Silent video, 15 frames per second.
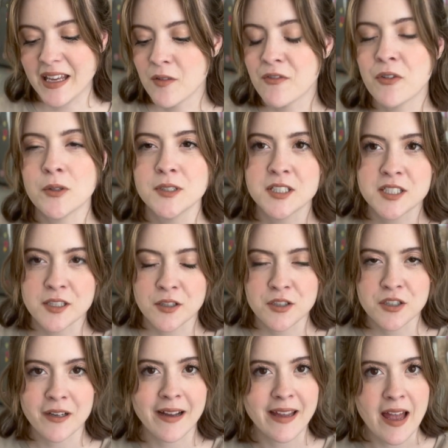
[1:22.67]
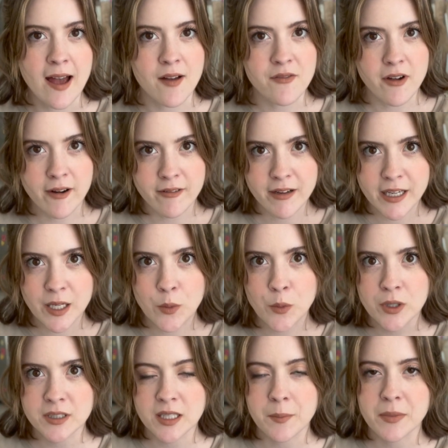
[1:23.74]
Full disclosure, I have already
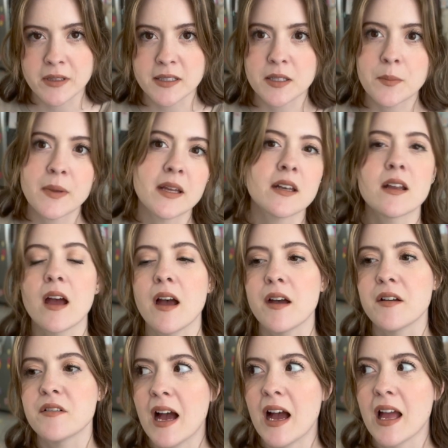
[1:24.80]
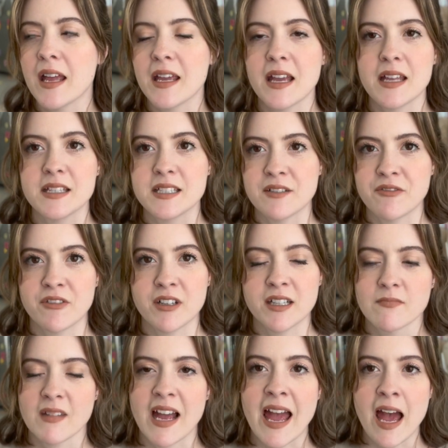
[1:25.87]
worked up a little bit of I
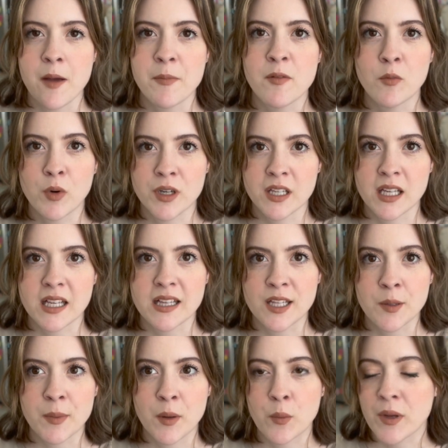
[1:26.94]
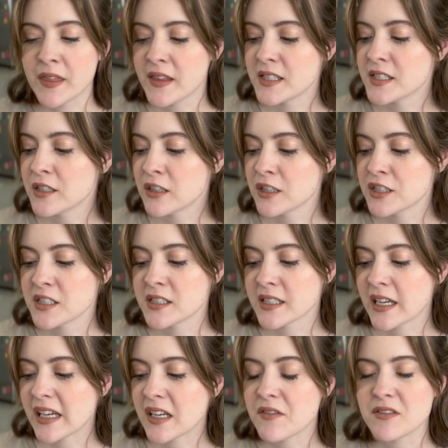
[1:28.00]
have been working a little bit with this yarn just to
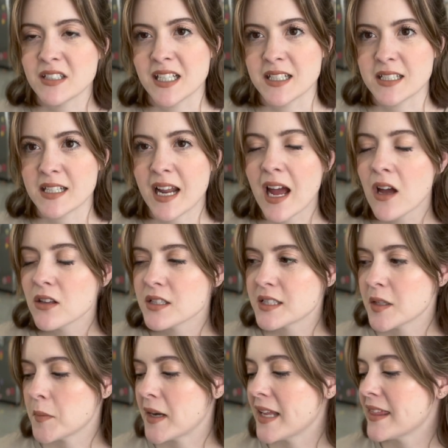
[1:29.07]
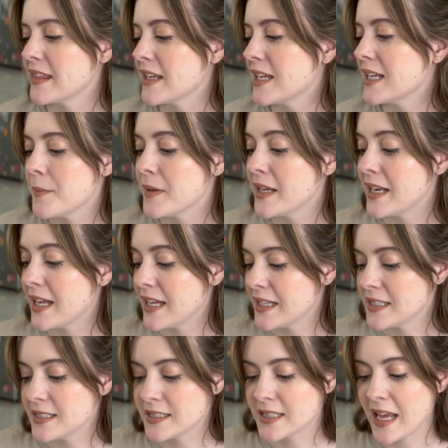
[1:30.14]
kind of test it out, see what I think. It
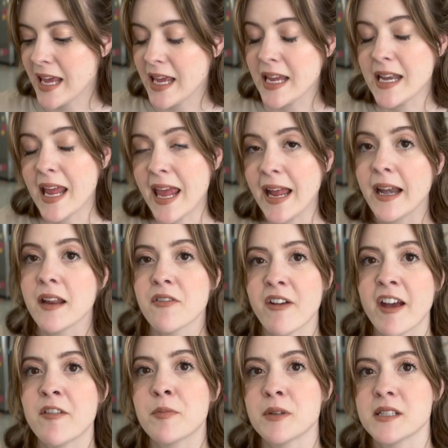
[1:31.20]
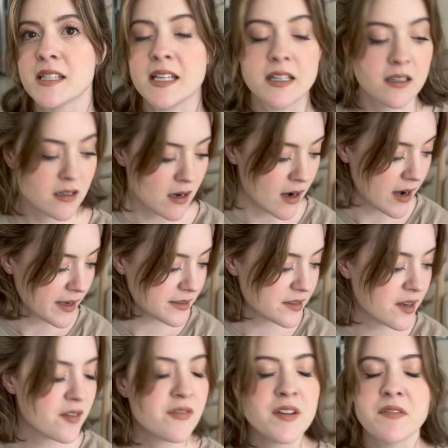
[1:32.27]
is an 85%
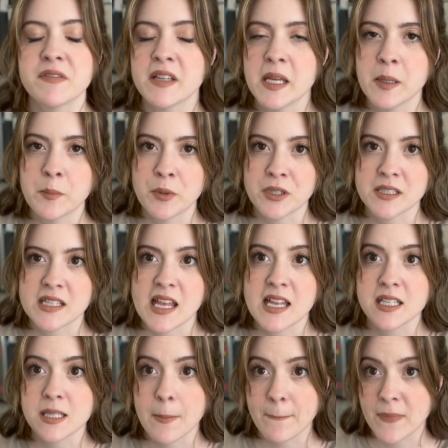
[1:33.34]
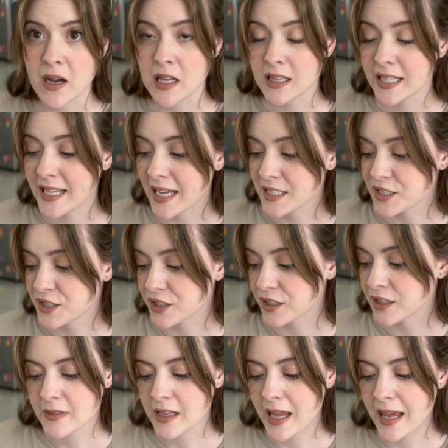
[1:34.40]
cotton, 15%
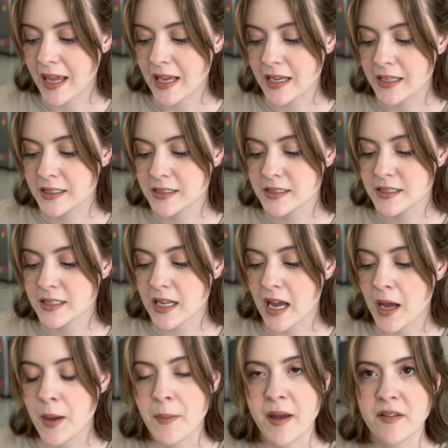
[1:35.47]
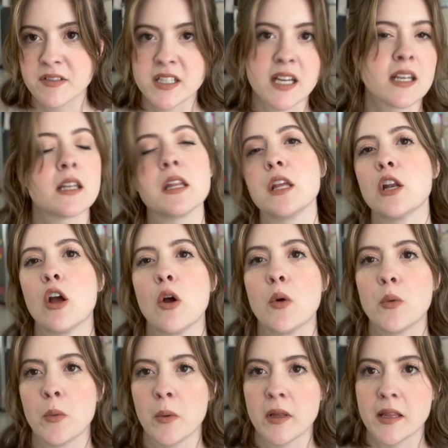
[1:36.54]
polyester, and I've done,
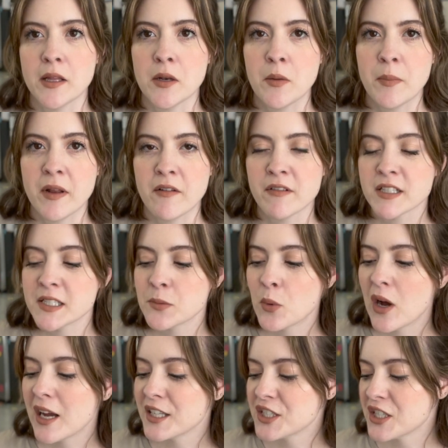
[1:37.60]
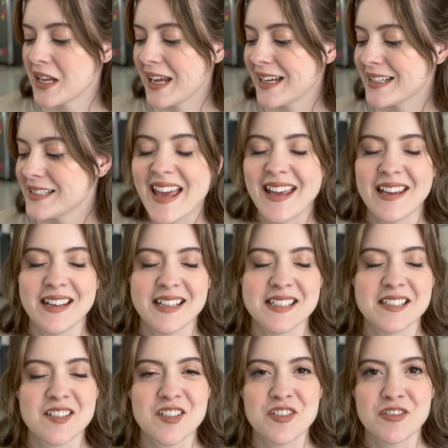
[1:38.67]
a little bit of a swatch, and it
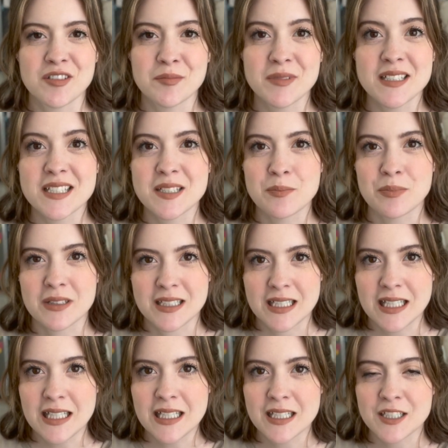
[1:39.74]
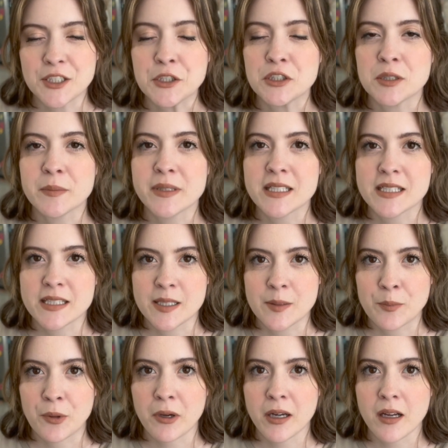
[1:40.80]
is extremely splitty, extremely
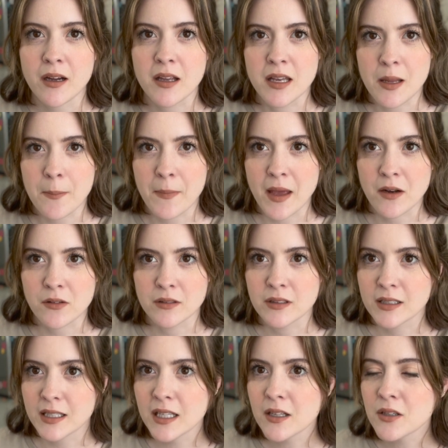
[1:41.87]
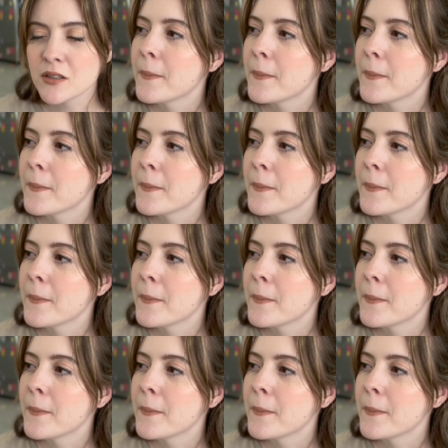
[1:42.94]
slippery on metal needles.